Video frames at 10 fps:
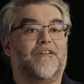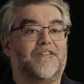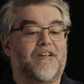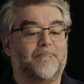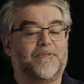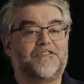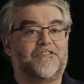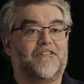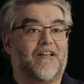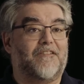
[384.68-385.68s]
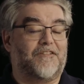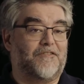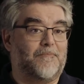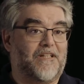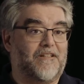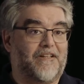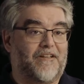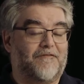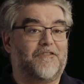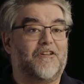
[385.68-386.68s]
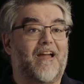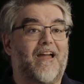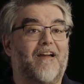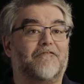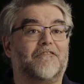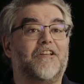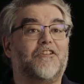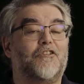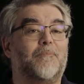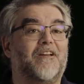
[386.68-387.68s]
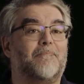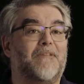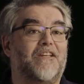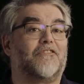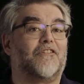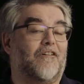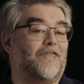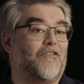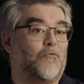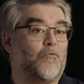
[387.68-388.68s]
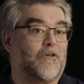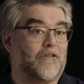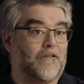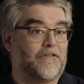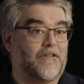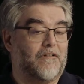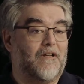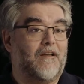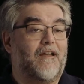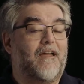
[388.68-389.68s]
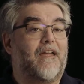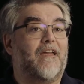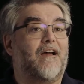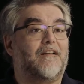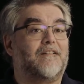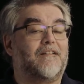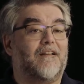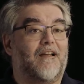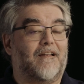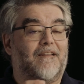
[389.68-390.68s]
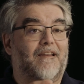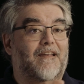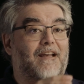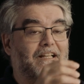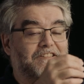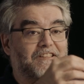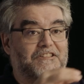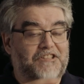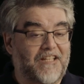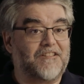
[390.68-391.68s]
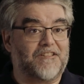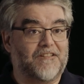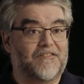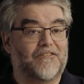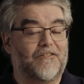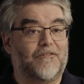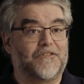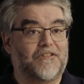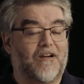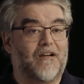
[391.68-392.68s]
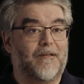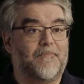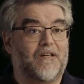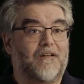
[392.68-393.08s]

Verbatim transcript: the temperature and the humidity for every cubic meter of the world. And it actually changes over time.